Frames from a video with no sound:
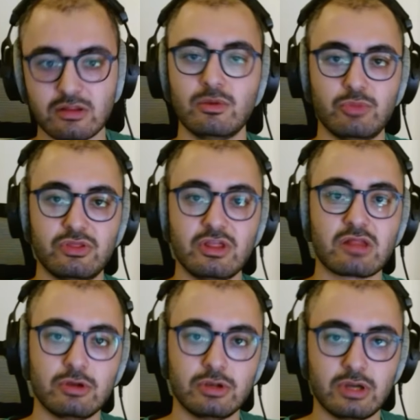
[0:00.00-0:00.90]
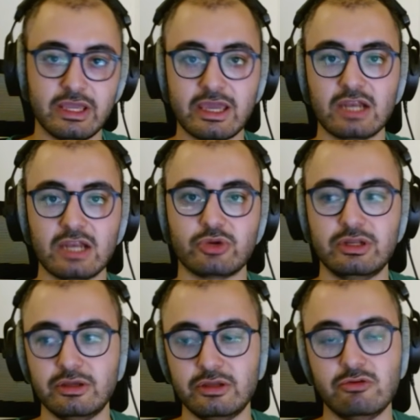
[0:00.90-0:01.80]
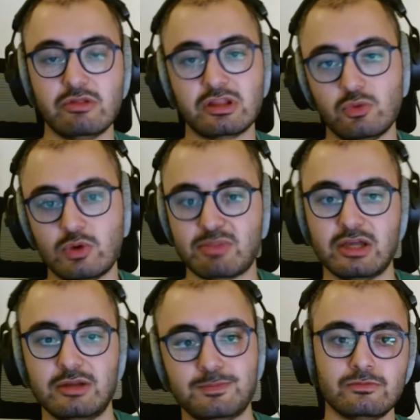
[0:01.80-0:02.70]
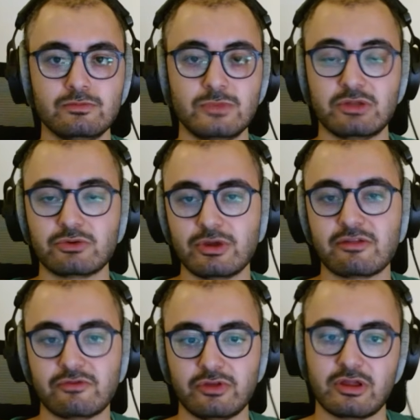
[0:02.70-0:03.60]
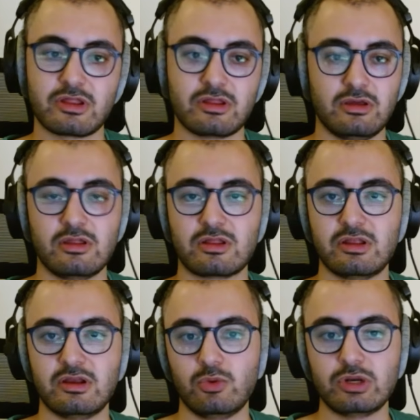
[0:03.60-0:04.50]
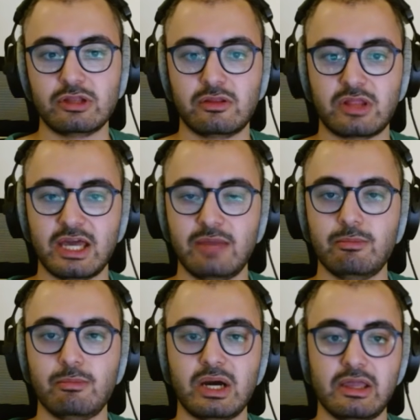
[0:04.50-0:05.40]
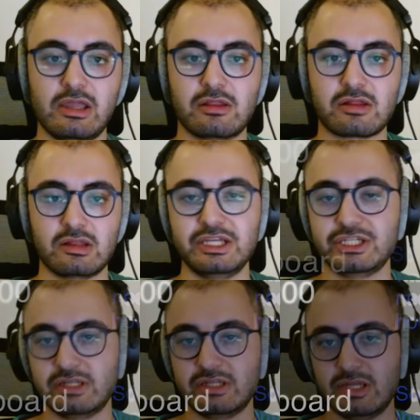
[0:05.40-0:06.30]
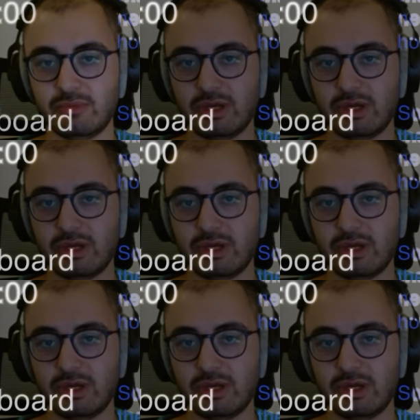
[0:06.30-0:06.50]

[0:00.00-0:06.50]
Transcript: But this one I calibrate using the website. And the reason for this is that I wanted to time my installation and my